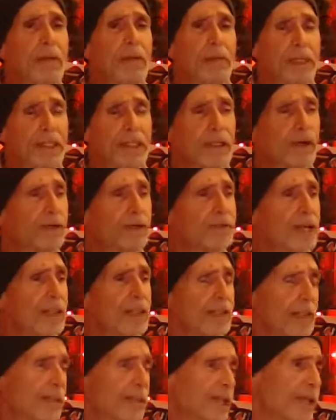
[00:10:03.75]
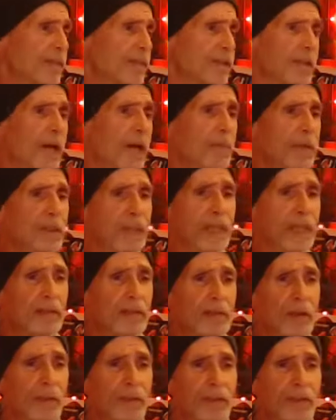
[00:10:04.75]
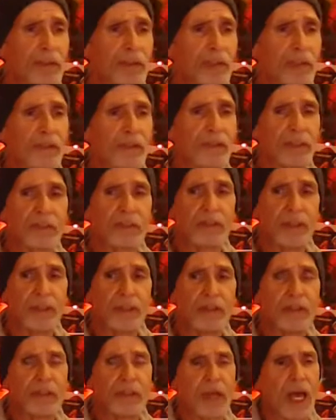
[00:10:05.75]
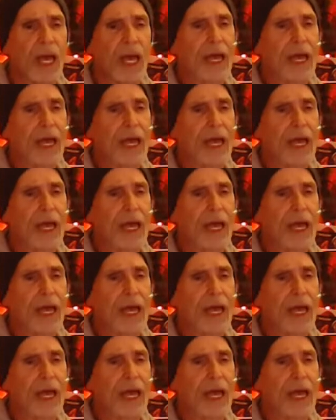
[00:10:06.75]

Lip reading: But crazy because a couple of days ago it was in the 60s.